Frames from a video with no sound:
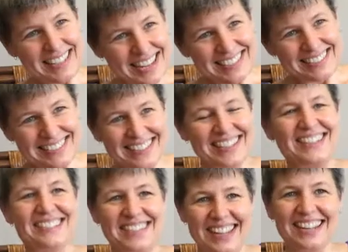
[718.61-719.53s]
I could
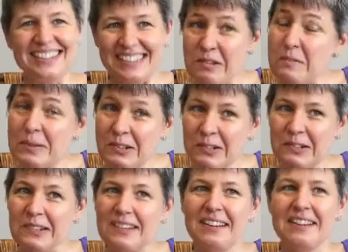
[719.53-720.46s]
study snakes. That would be
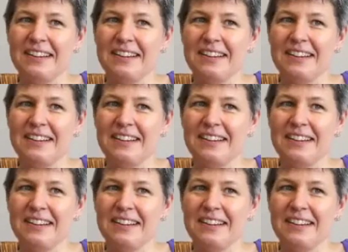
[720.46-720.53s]
cool.